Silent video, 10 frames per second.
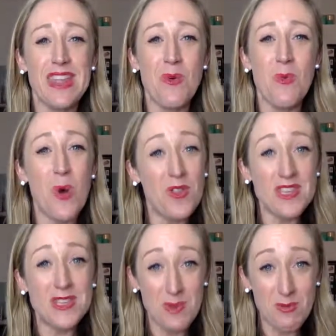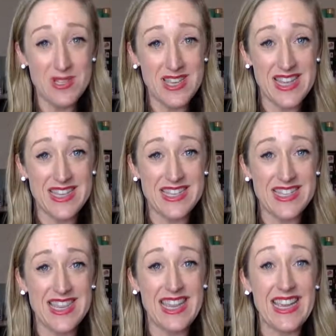What this
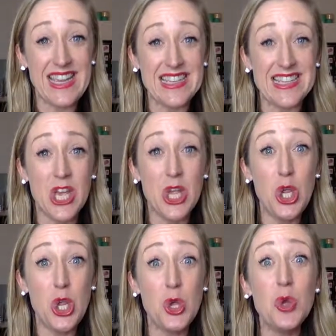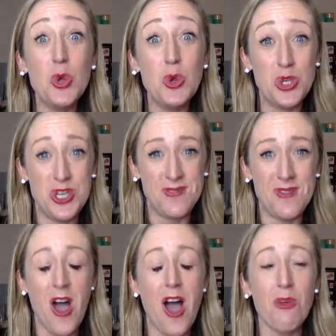represents is huge.
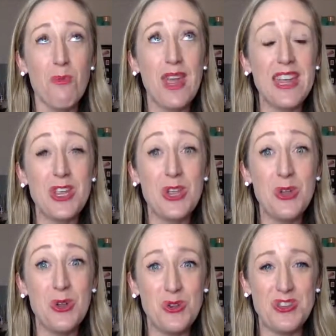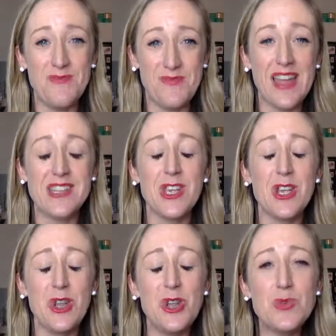I repeat, huge. It's a
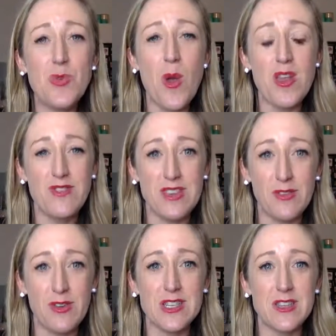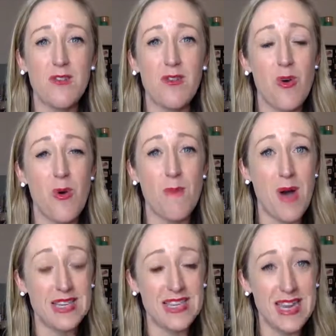huge point of difference for
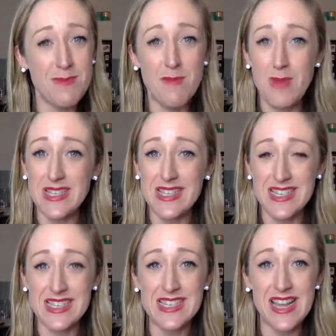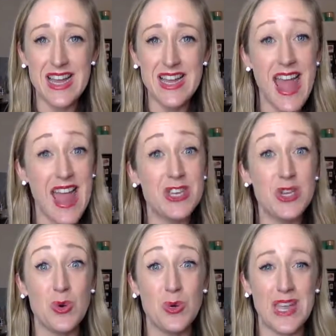my team and my success line and
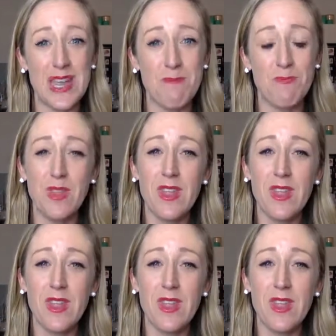your team.